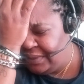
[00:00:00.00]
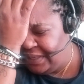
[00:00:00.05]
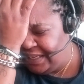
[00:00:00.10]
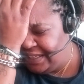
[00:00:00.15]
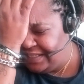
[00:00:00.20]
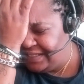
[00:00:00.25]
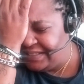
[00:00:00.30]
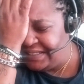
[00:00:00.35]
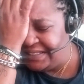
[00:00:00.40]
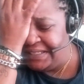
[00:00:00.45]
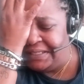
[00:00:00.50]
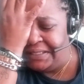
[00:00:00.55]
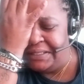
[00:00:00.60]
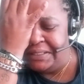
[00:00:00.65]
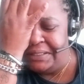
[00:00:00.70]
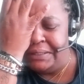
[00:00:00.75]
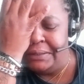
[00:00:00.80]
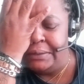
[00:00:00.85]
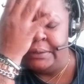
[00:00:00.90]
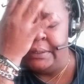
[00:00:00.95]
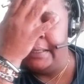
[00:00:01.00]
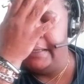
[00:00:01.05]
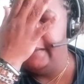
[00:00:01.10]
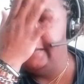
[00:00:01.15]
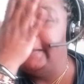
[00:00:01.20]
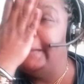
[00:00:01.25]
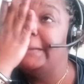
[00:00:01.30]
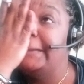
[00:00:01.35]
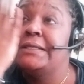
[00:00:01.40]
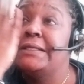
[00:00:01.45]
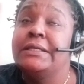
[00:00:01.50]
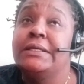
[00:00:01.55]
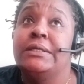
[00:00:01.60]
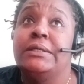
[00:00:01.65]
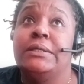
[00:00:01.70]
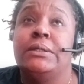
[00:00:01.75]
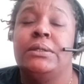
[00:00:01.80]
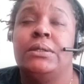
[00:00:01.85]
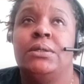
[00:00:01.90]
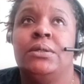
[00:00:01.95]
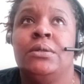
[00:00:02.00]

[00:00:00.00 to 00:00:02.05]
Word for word: 18, 18.